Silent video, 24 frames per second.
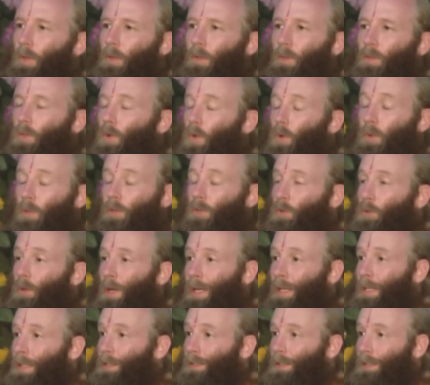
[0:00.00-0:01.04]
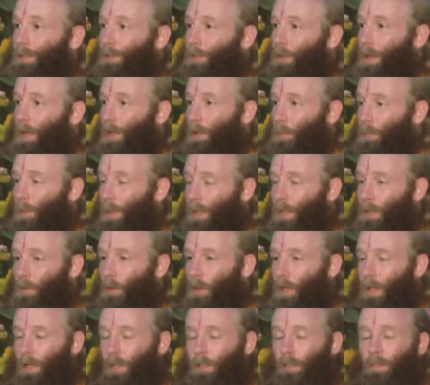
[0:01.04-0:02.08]
Don't do anything to help
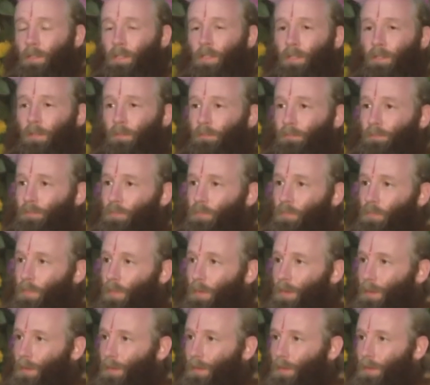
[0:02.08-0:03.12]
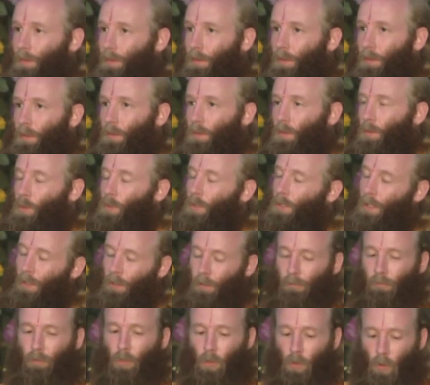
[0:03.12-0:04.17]
anyone else. You
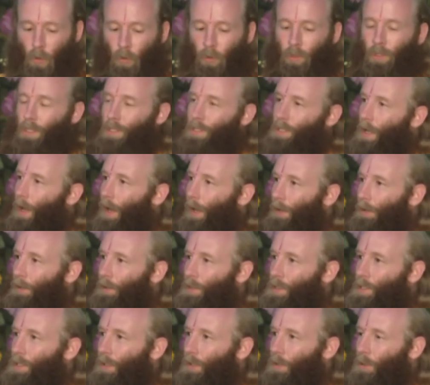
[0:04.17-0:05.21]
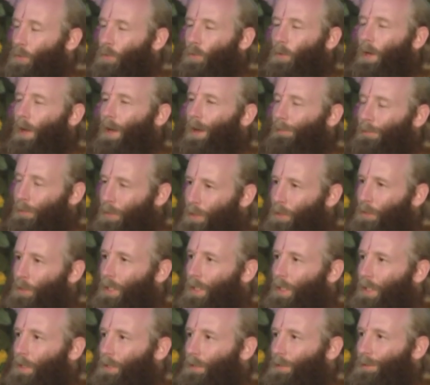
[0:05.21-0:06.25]
think of your own desires and do whatever you
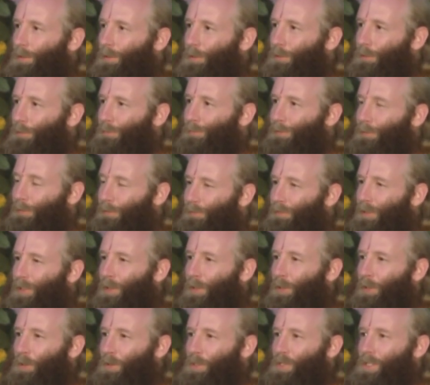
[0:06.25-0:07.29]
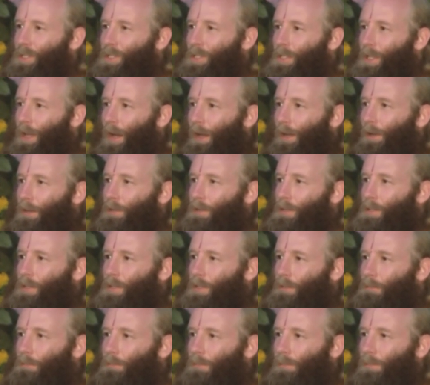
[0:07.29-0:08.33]
need to fulfill those
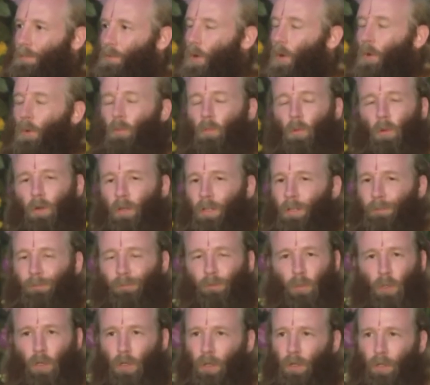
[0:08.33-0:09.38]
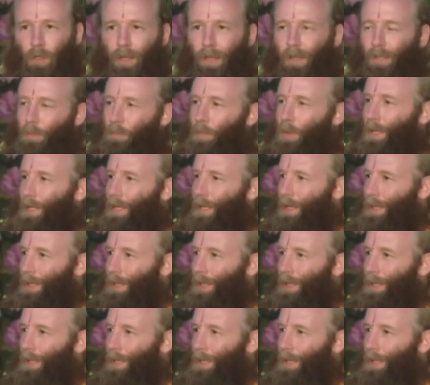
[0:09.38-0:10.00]
desires. Don't worry if you hurt anybody